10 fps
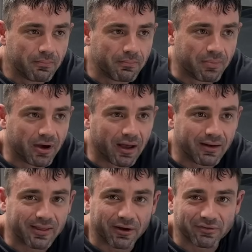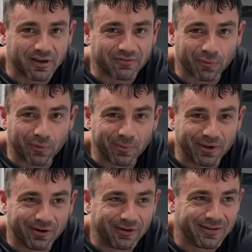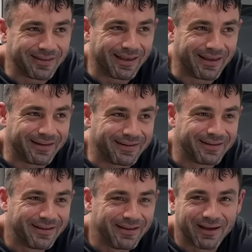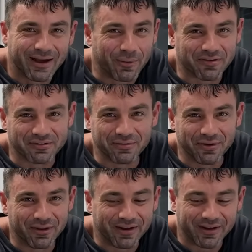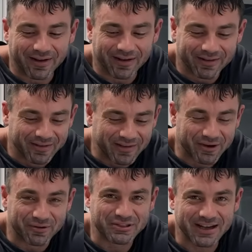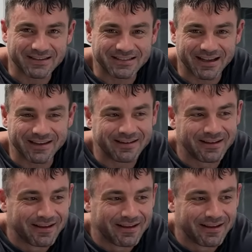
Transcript: But that was only after one meal, and I wasn't really energized yet.